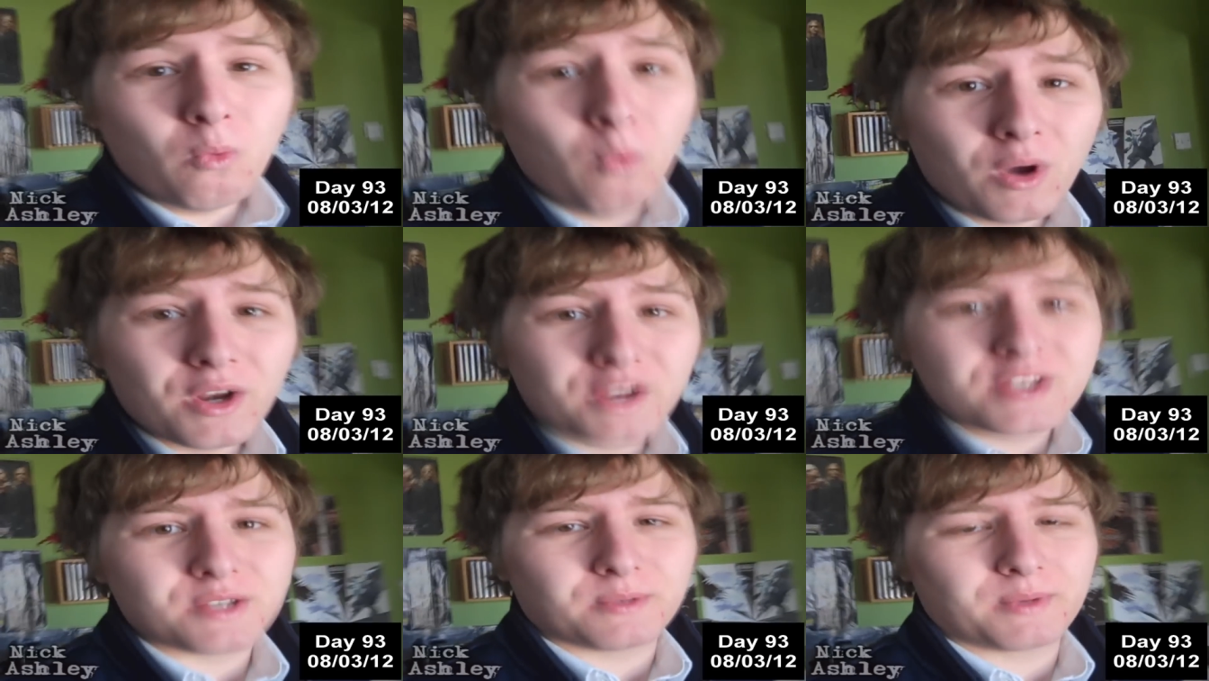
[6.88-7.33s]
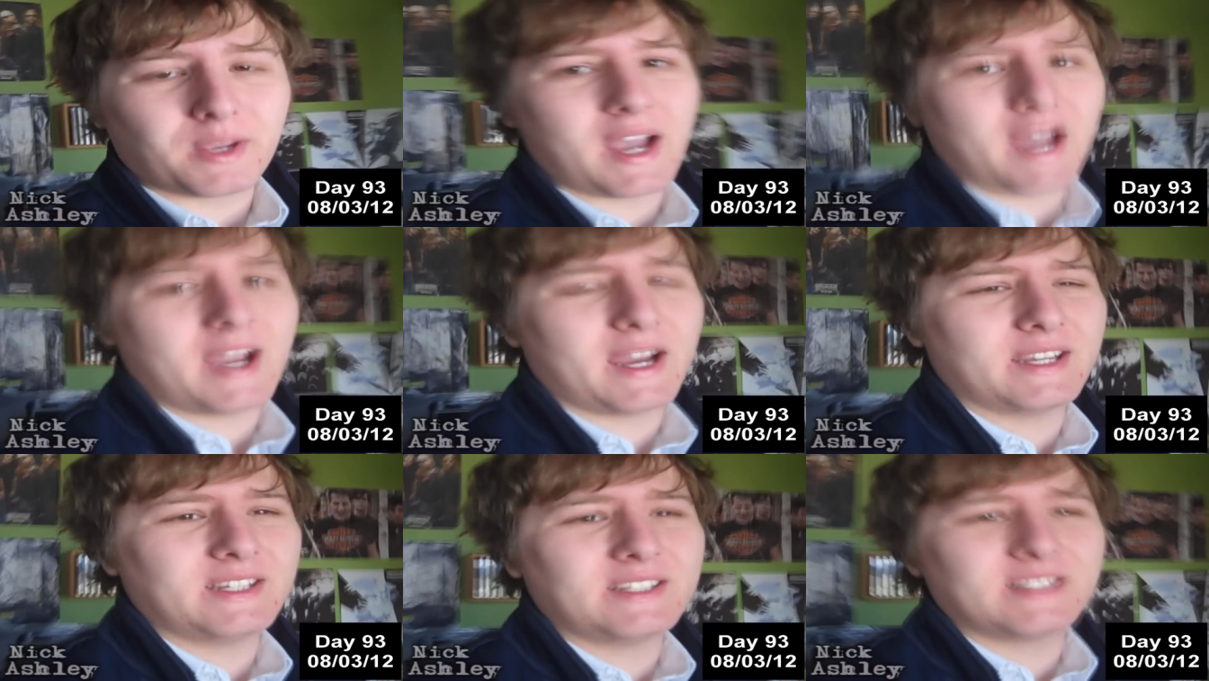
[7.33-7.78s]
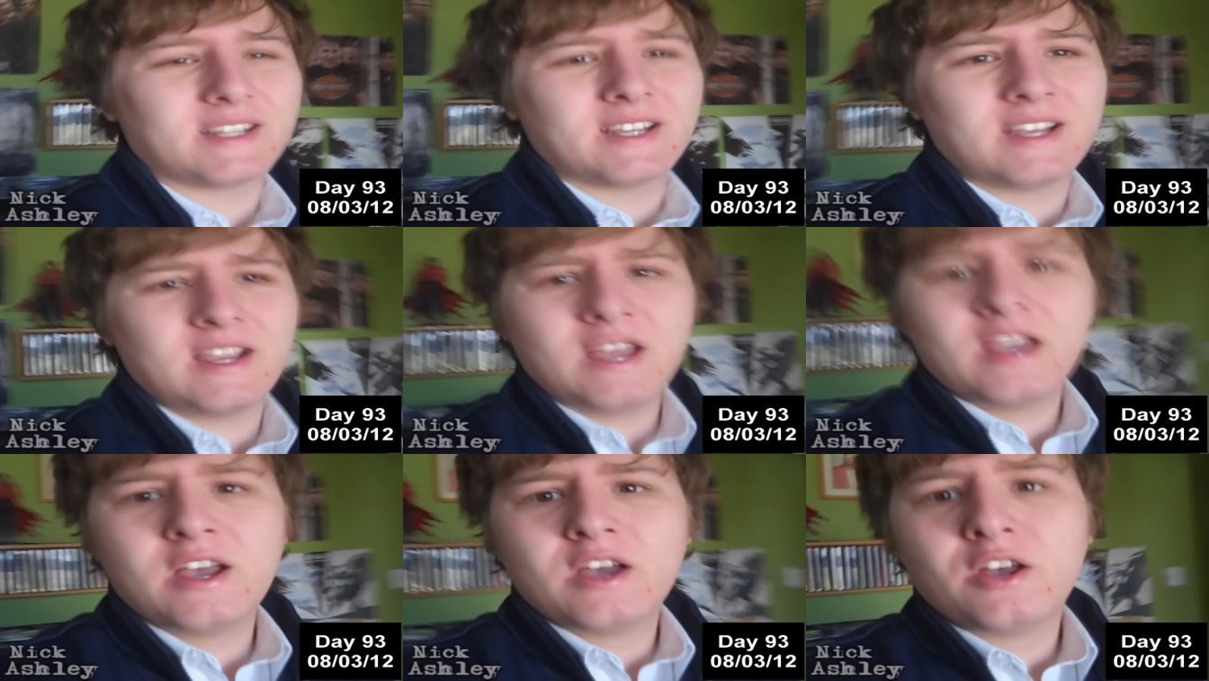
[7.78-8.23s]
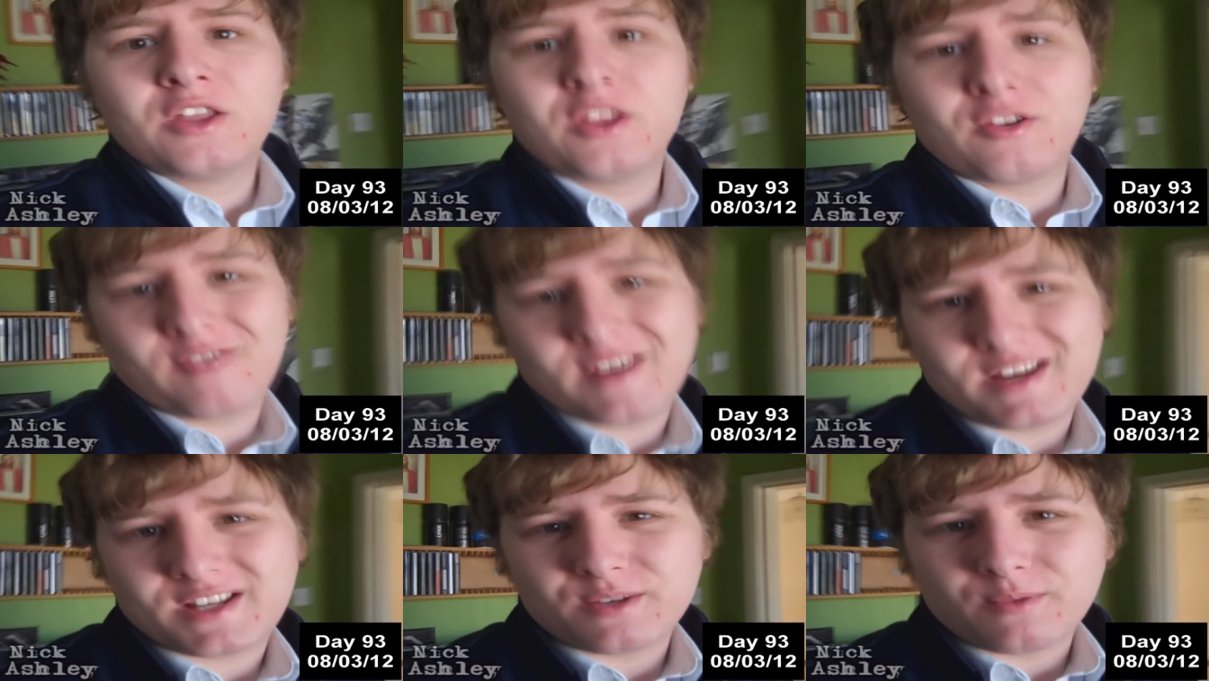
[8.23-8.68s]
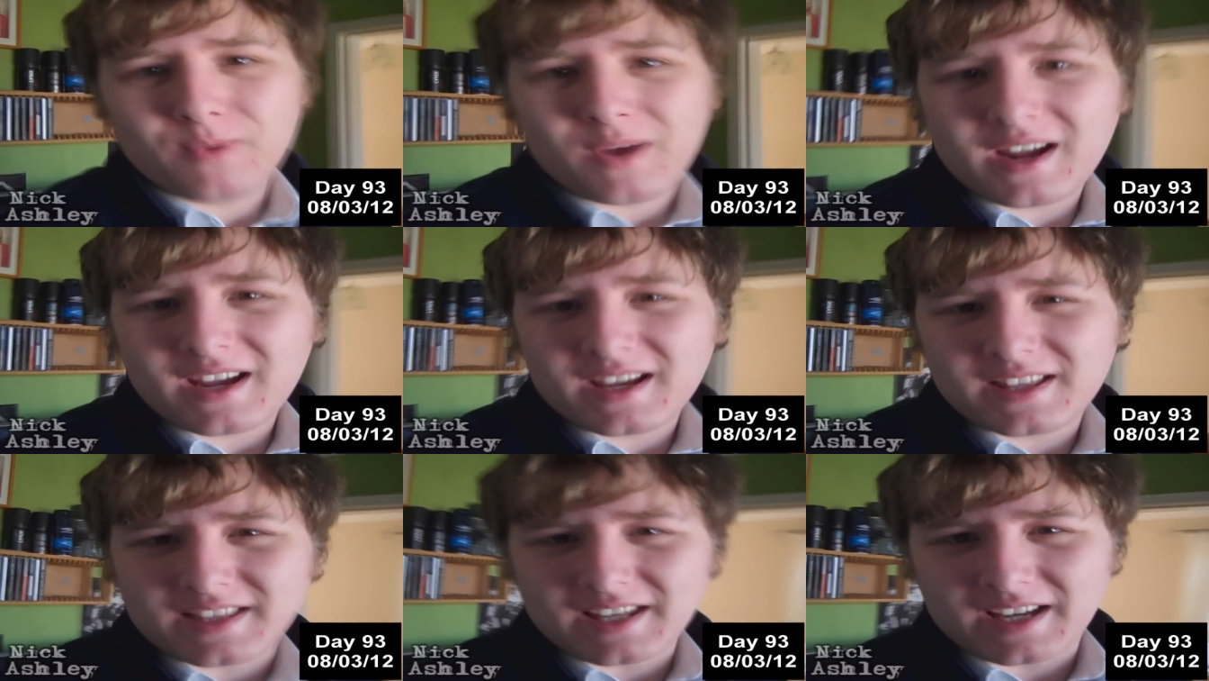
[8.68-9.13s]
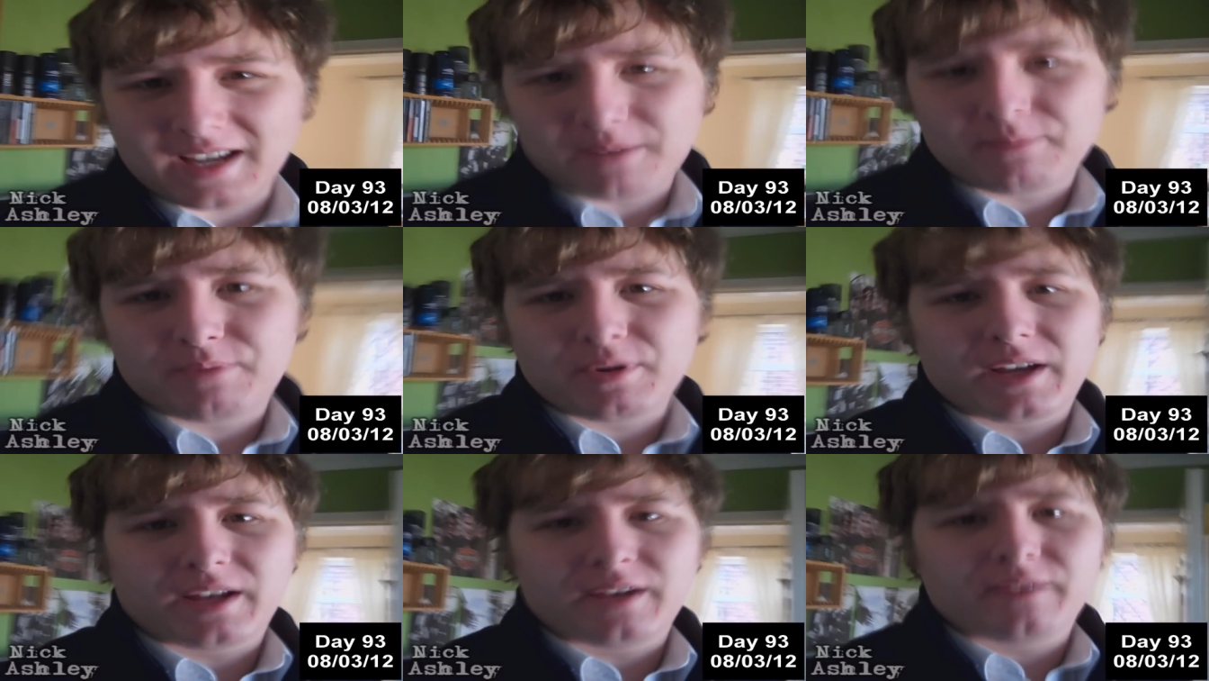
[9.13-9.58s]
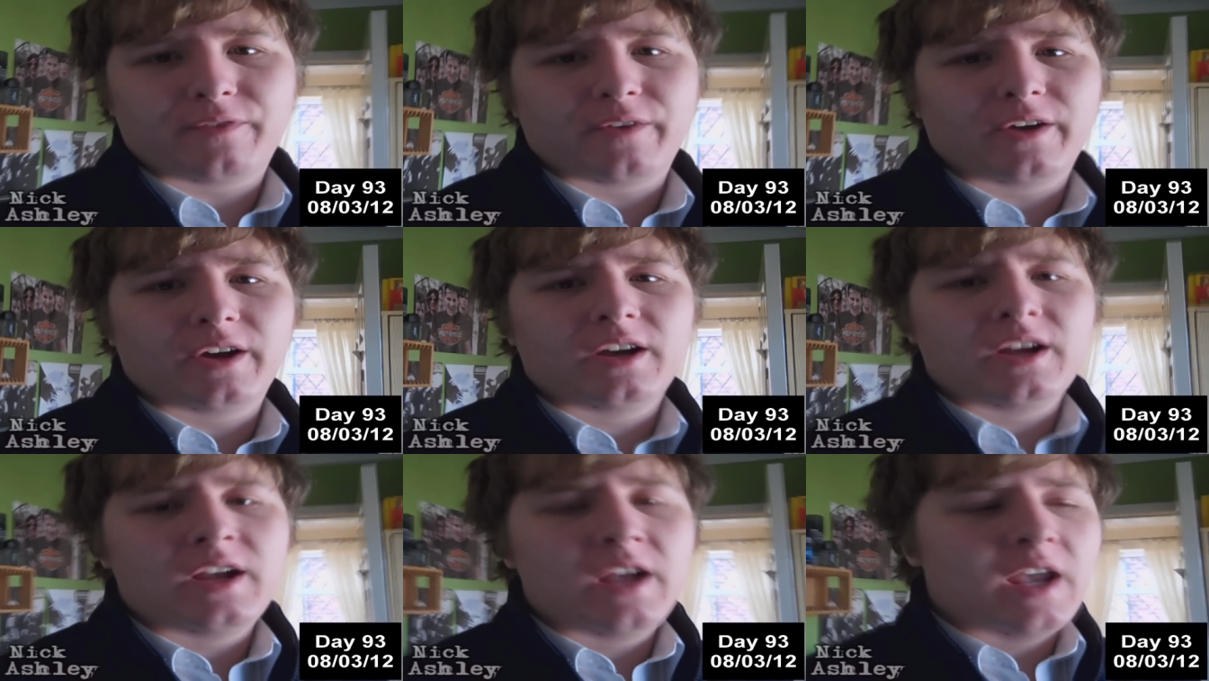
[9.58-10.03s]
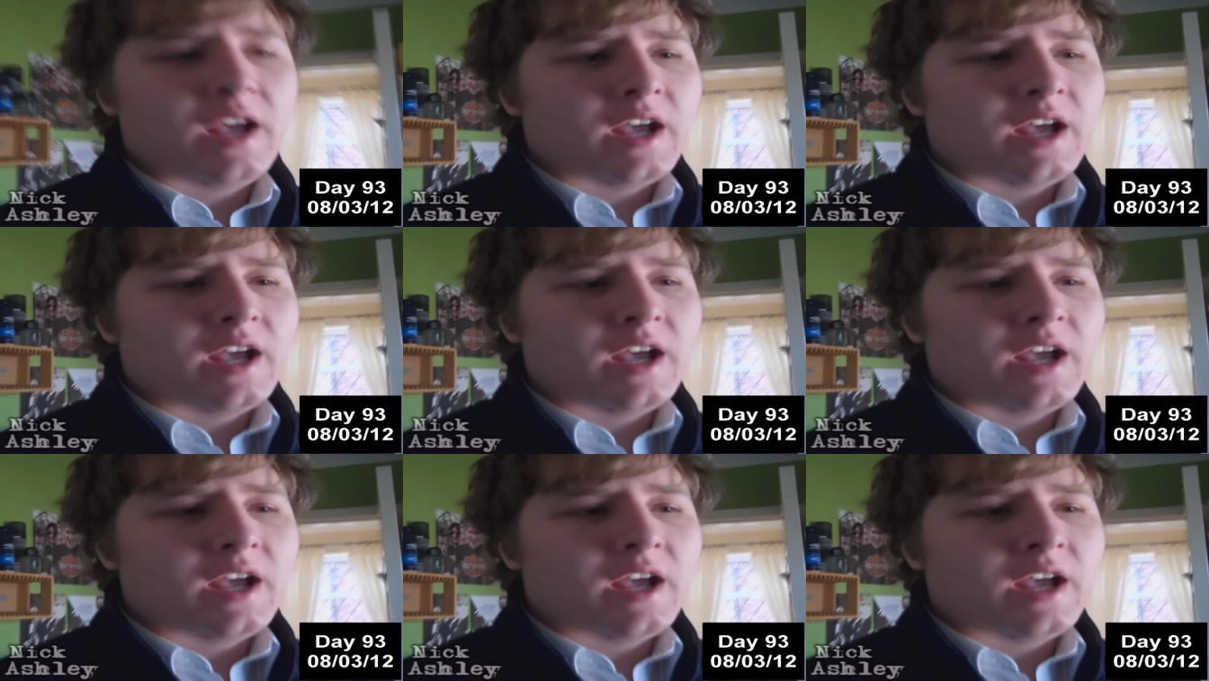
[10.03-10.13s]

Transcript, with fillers: What is up guys? The reason why I think I'm pregnant for